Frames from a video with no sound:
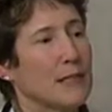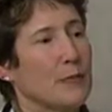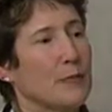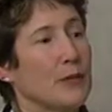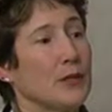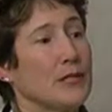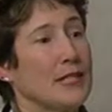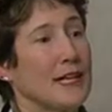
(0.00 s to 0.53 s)
the
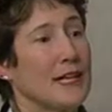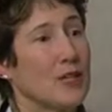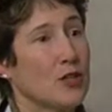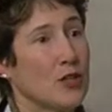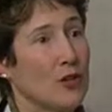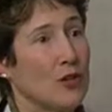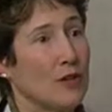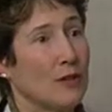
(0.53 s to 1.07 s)

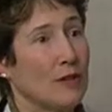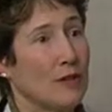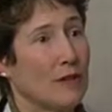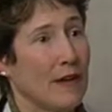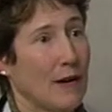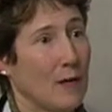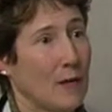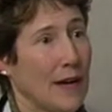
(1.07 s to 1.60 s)
potential
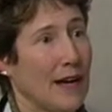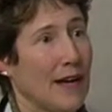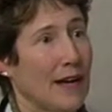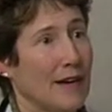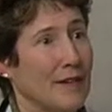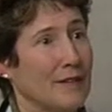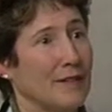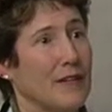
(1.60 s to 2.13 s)
that we
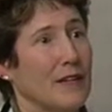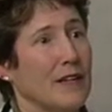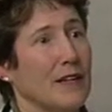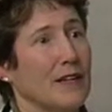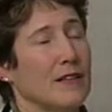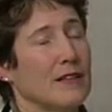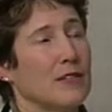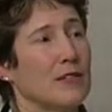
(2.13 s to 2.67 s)
have
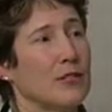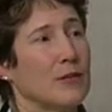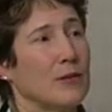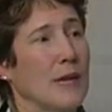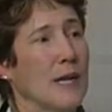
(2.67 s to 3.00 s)
to